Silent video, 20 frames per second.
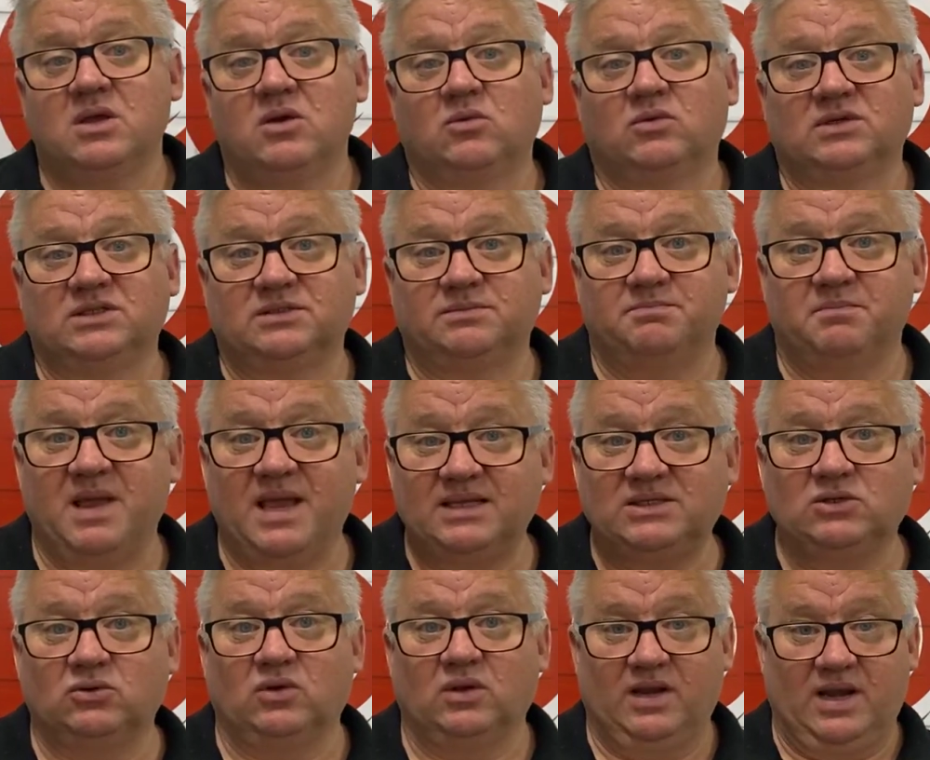was
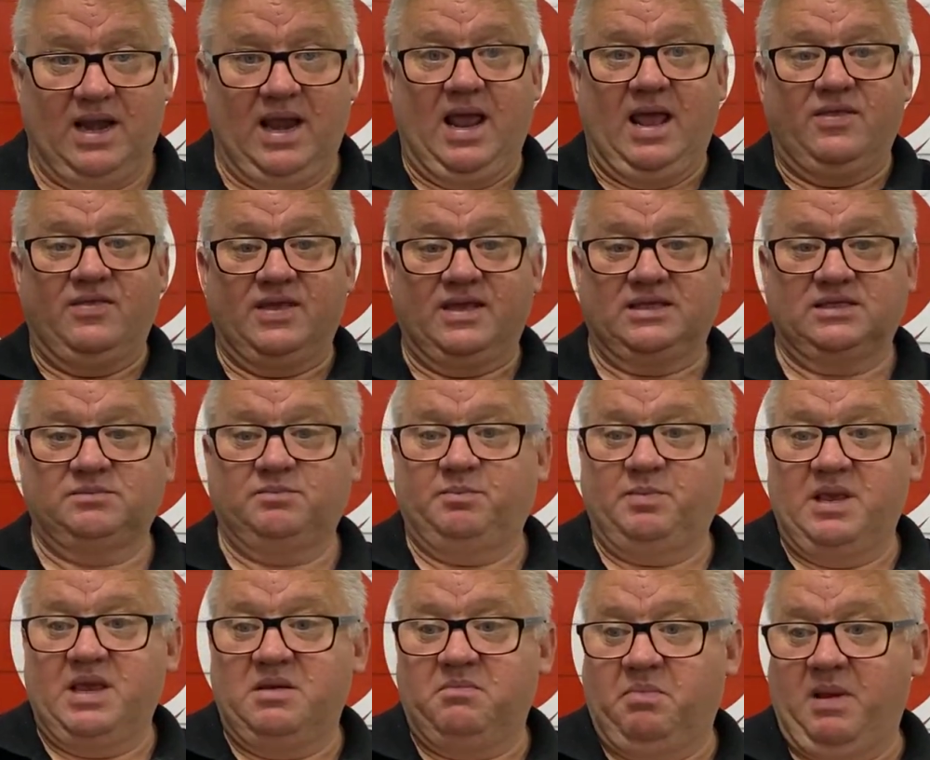metal and it had these
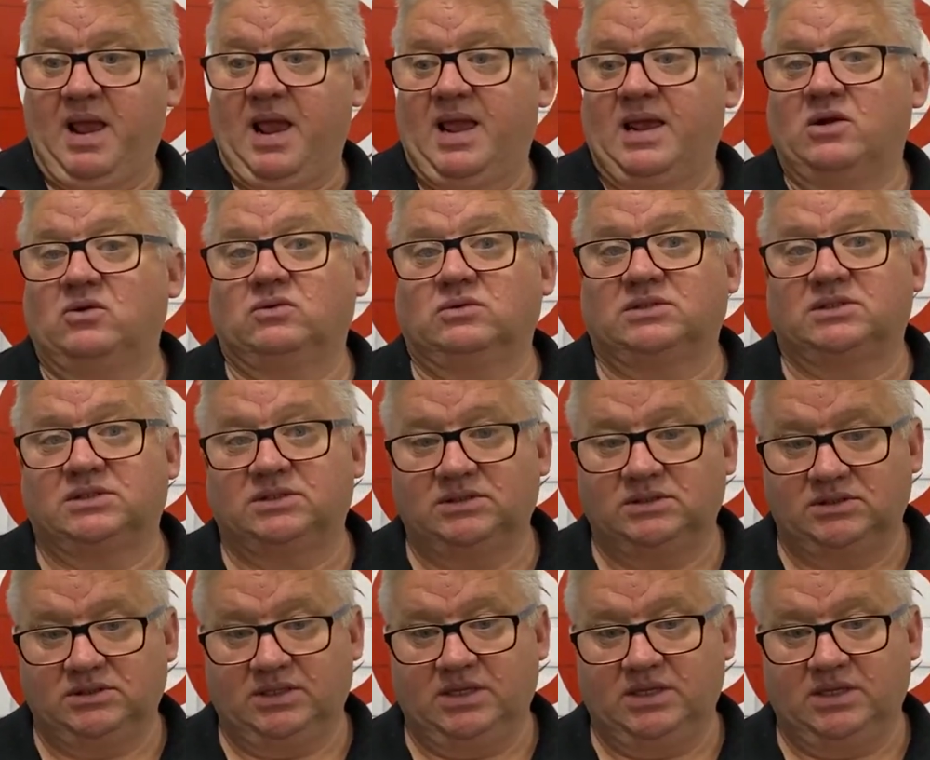big panels